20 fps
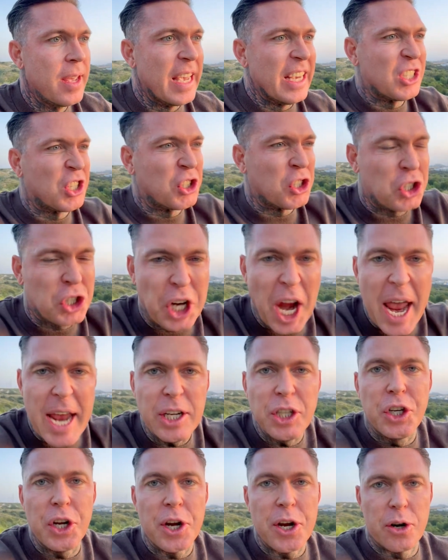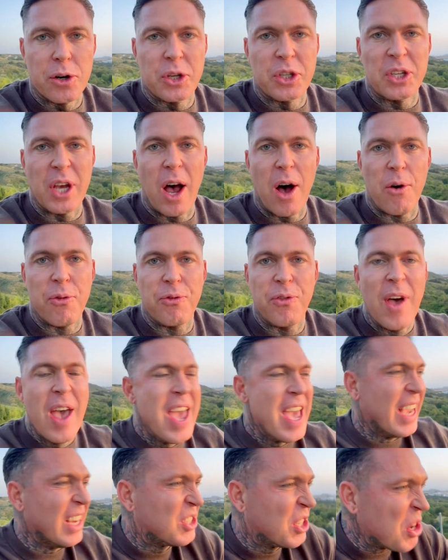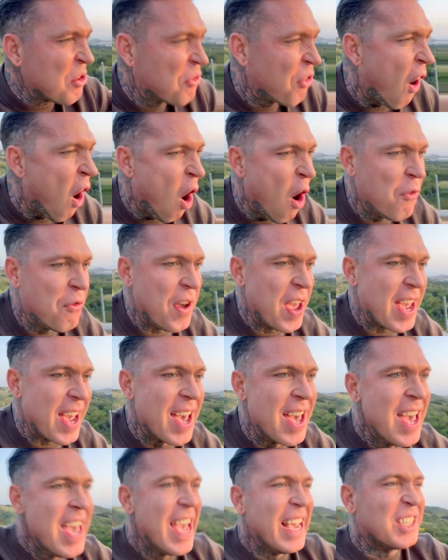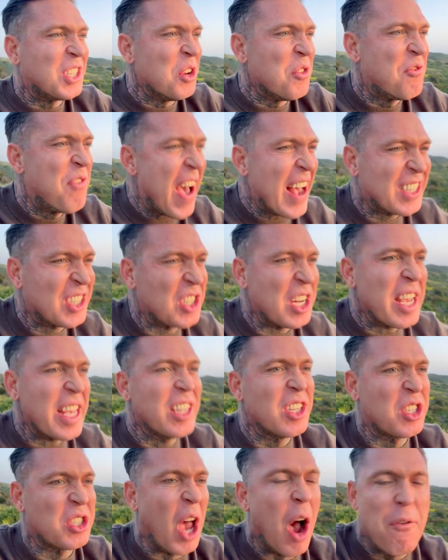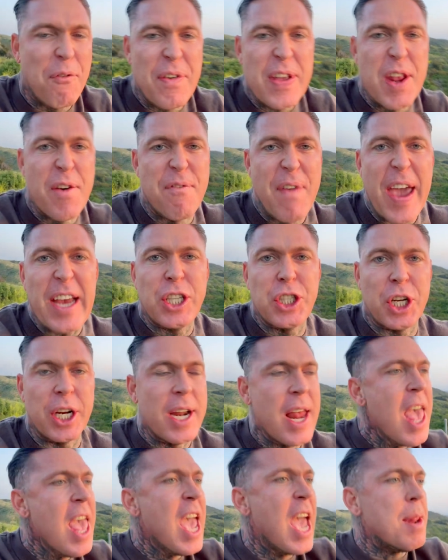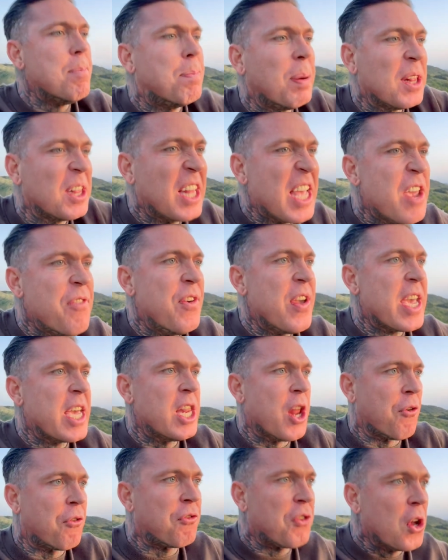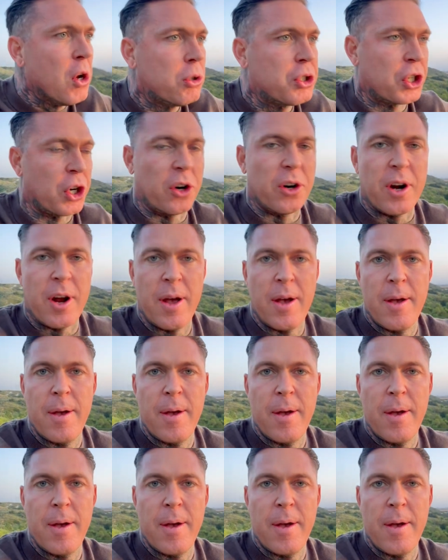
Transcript: is changing yourself, is evolving, is investing in self innovation and believing in a future,